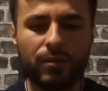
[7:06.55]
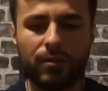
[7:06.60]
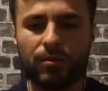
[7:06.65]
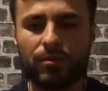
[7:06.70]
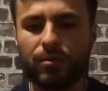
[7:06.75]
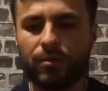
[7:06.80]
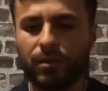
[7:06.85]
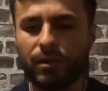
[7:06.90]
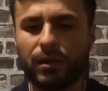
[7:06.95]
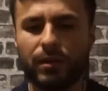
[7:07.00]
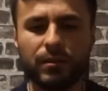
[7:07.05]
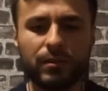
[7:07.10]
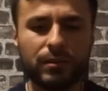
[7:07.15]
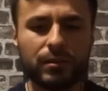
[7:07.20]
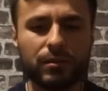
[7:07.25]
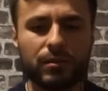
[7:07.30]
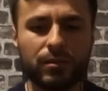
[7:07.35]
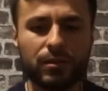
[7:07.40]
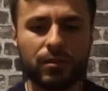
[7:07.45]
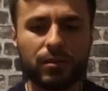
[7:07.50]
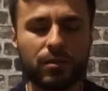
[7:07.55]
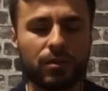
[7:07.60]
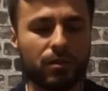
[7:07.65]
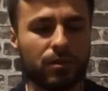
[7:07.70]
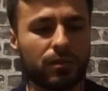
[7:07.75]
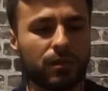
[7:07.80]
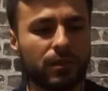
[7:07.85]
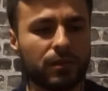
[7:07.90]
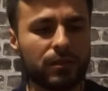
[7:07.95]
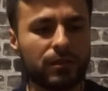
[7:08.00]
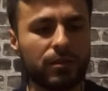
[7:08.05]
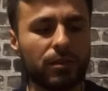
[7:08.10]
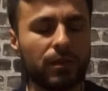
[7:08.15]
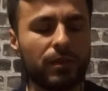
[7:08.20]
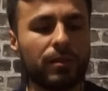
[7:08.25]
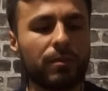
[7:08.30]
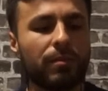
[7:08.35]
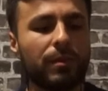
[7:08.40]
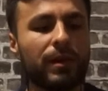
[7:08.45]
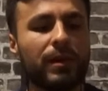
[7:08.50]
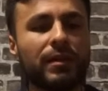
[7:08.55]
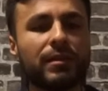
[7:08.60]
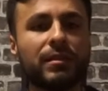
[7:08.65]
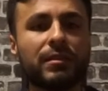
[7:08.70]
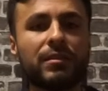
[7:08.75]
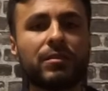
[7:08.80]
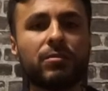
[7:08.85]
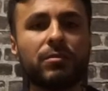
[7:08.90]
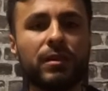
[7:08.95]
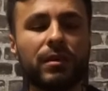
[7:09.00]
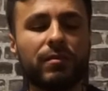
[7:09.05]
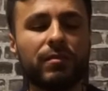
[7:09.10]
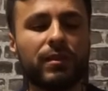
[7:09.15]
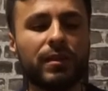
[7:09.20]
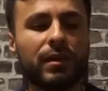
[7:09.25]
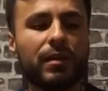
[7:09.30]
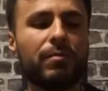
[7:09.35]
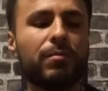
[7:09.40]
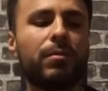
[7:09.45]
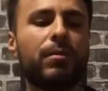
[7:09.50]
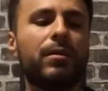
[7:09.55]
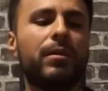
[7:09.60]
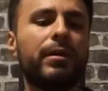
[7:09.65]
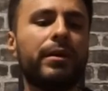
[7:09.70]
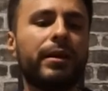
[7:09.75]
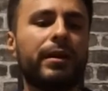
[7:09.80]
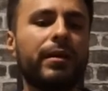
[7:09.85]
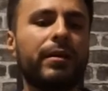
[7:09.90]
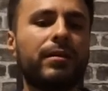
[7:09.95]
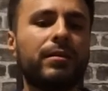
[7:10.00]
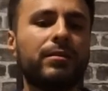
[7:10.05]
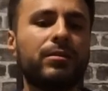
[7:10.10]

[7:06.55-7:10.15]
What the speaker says: Okay, so let's see. In the past, we have the Emperor here.